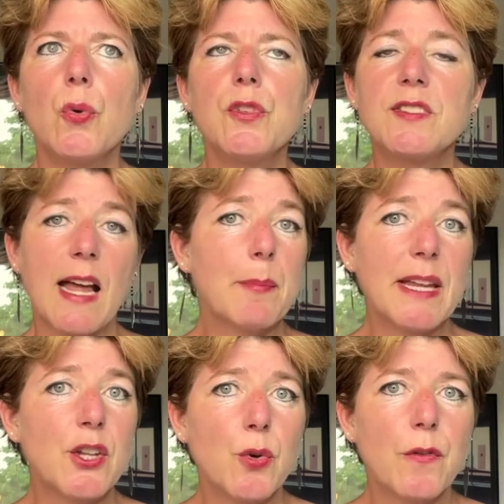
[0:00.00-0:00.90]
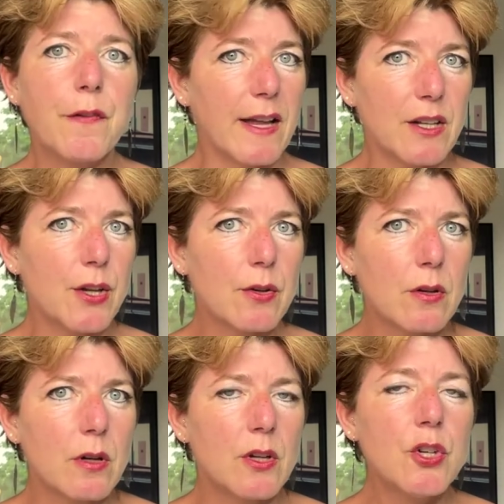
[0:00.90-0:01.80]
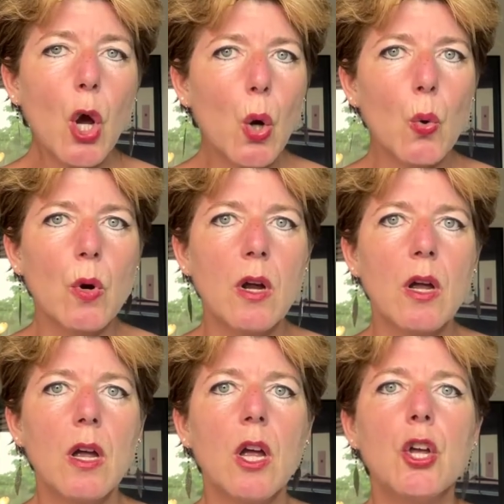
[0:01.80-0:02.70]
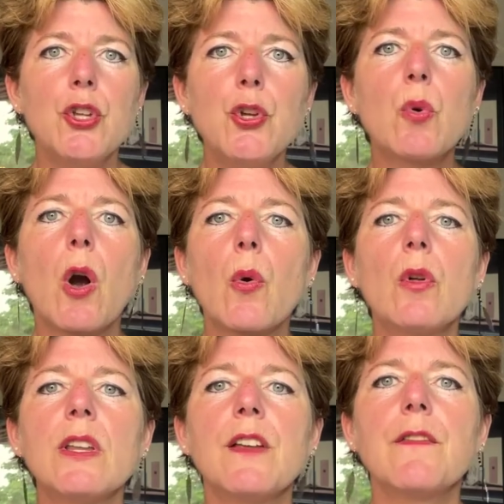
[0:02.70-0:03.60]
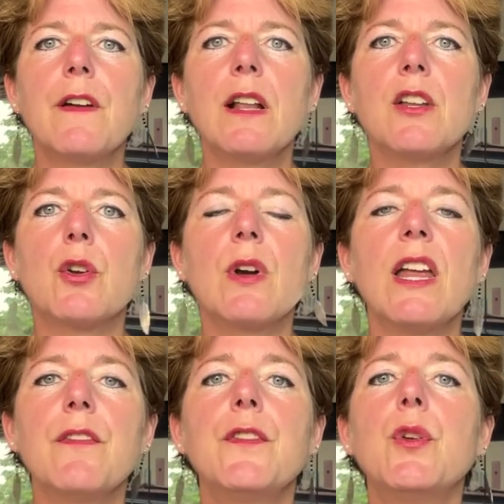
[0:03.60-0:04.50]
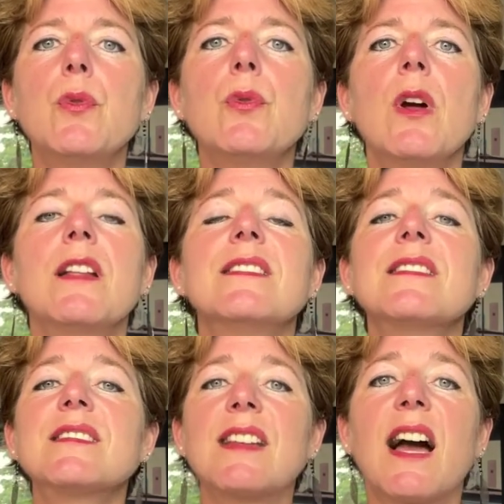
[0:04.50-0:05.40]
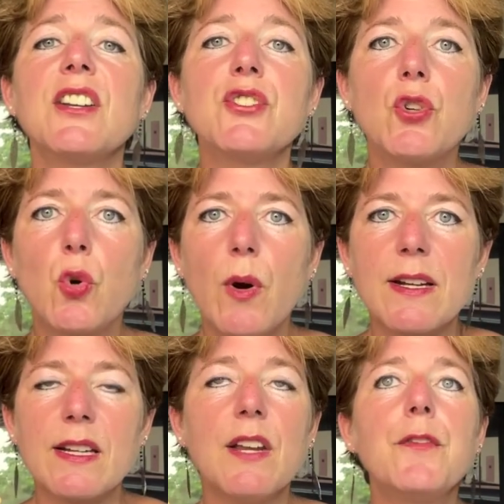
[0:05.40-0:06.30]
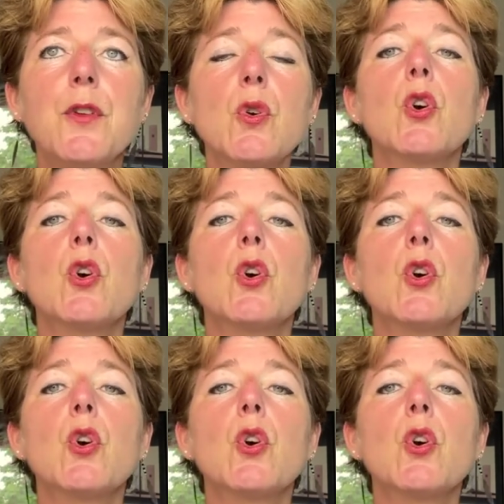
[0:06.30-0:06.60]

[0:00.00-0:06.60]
Does that make you a failure? No. You are only a failure if you decide to quit. If you